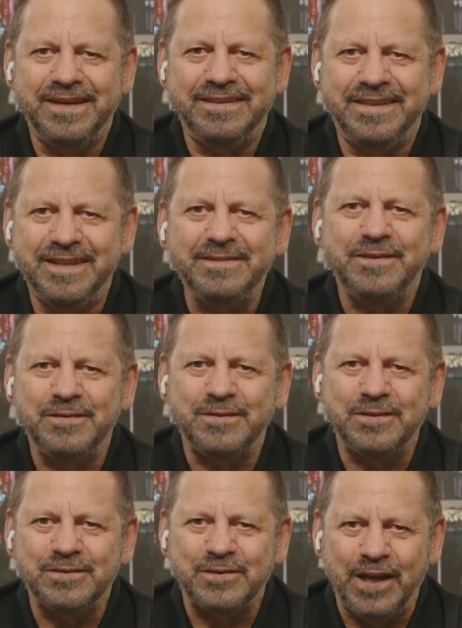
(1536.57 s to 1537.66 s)
This
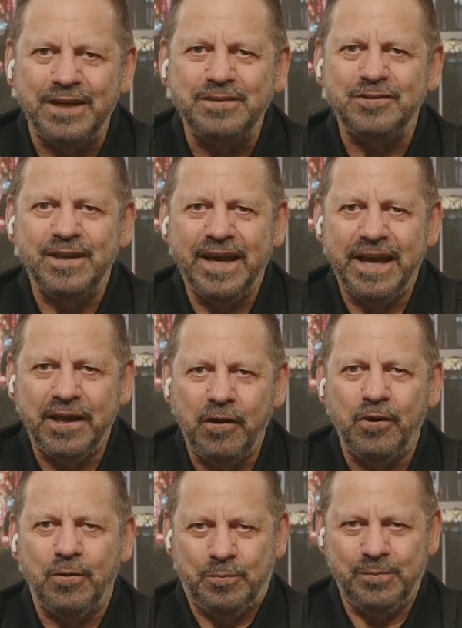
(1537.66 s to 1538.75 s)
is such a
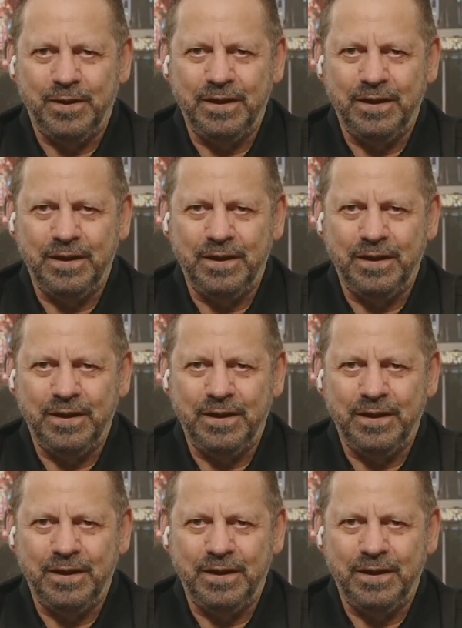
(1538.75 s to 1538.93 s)
hope.